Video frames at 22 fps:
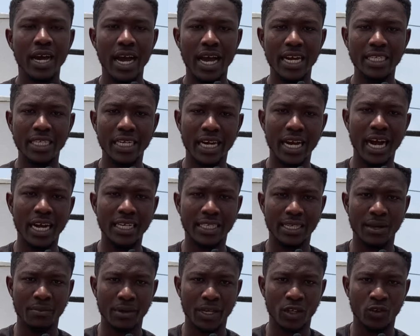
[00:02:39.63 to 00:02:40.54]
enye
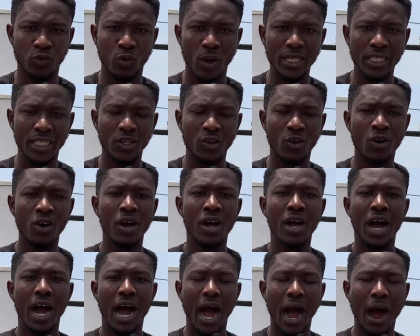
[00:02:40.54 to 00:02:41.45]
asem ketwa ntino
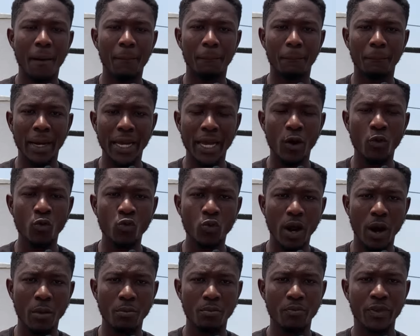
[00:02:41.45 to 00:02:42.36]

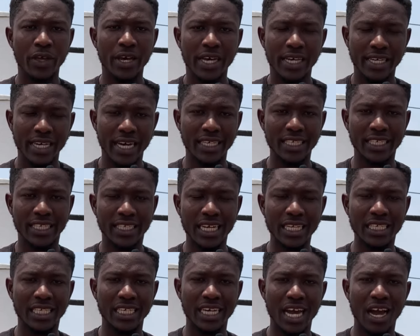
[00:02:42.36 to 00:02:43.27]
mayenwuram yen
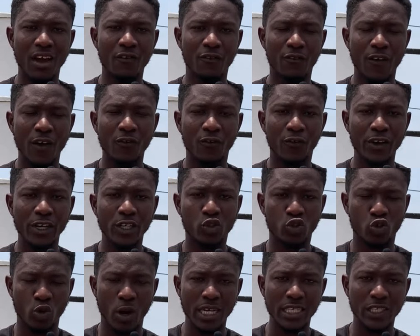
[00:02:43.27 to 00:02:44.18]
start e fan free
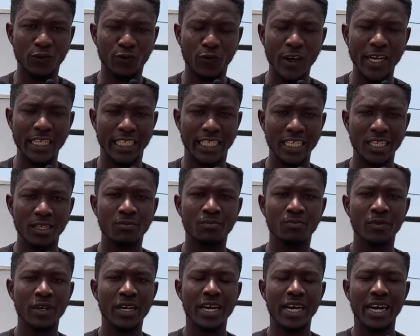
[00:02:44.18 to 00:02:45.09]
transfers
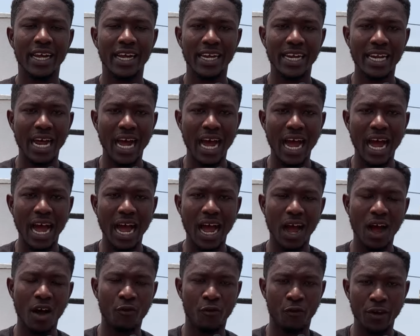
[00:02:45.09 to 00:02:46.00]
nim na
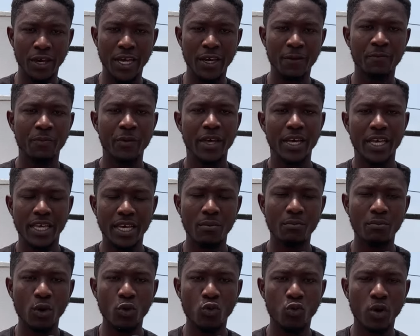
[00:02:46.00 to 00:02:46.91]
afe
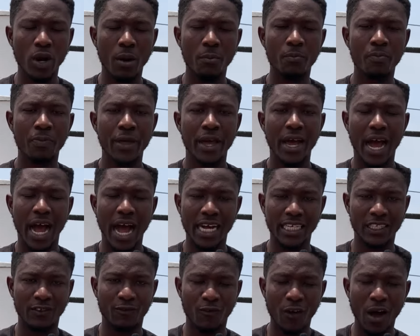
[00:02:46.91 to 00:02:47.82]
yembe wuram
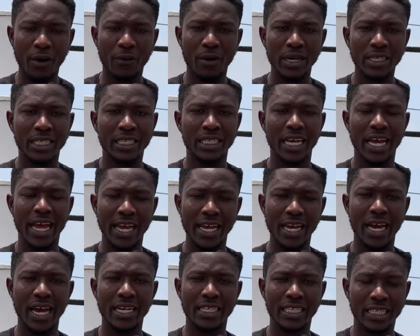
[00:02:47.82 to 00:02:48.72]
as far as
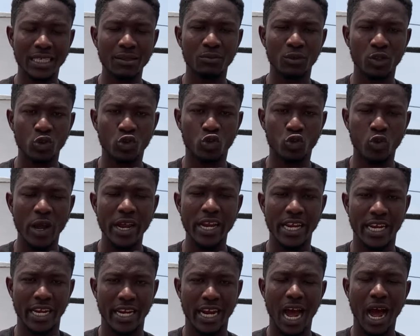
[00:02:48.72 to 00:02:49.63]
eye team no
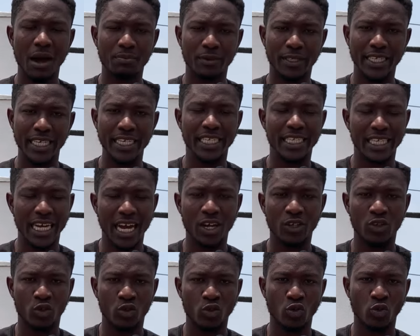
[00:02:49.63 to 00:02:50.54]
training update
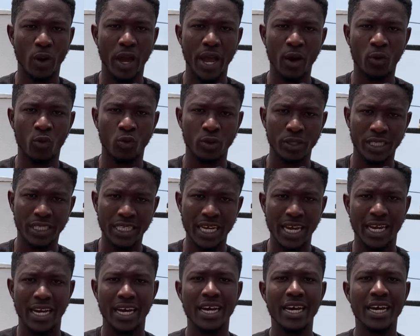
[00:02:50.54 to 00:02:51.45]
and so e
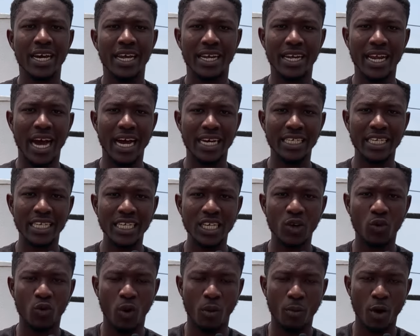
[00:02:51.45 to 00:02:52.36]
concern na
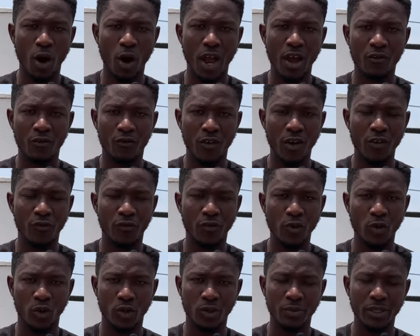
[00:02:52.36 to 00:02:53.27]
yenni nkomo emfan
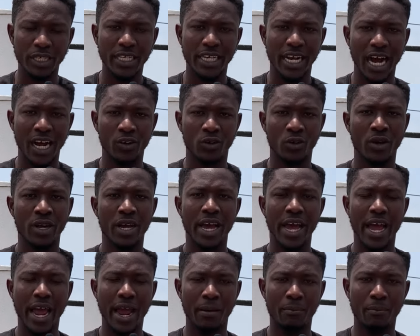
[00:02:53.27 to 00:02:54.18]
free onum ni nyina no
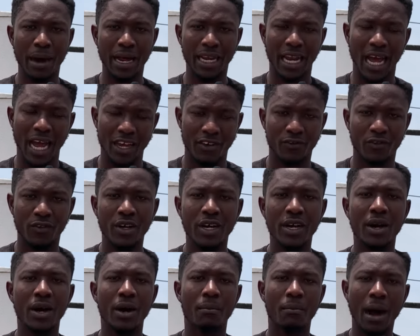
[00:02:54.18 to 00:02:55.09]
e ba life
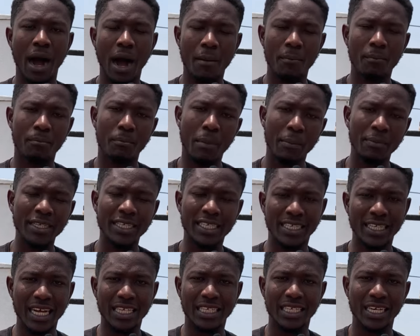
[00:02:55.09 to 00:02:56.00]
ma men
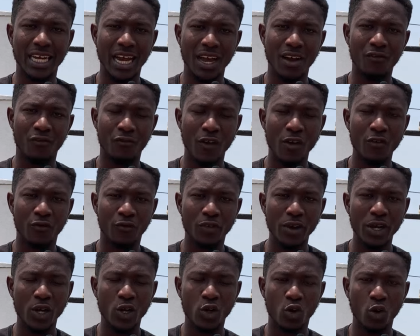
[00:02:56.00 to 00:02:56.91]
start emfan
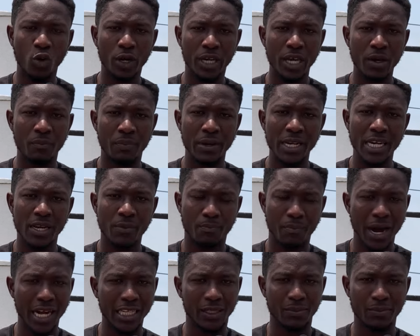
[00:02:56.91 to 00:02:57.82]
free goalkeeping
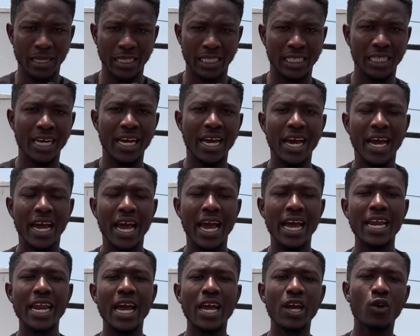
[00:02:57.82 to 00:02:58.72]
department
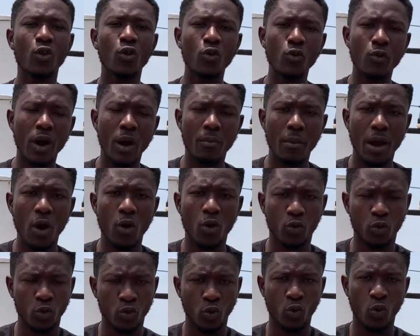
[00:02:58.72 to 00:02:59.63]
enei uram e
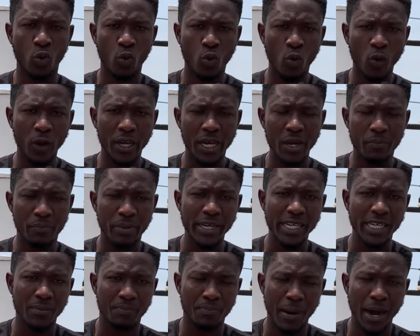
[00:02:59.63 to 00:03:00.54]
Kotoko
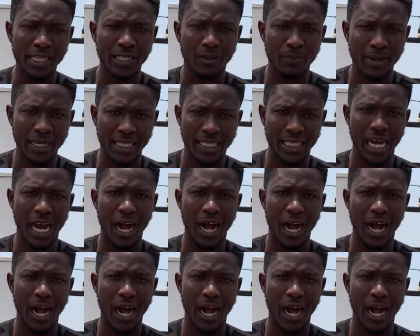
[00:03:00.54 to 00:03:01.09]
goalkeeping department